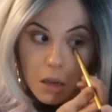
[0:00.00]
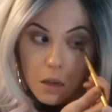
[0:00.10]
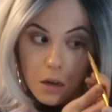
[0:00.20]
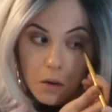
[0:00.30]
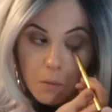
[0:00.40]

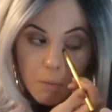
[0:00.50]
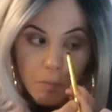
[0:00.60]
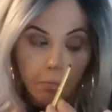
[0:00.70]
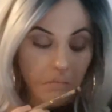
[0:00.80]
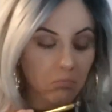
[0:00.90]
you know,
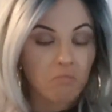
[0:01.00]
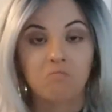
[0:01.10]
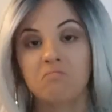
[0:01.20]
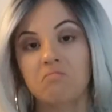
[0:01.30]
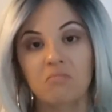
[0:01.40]

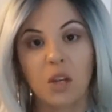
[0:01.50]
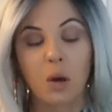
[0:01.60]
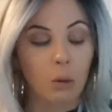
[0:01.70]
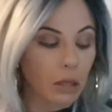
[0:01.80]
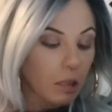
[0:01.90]
you
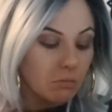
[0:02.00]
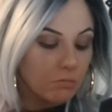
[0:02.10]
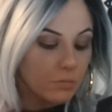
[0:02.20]
work with it.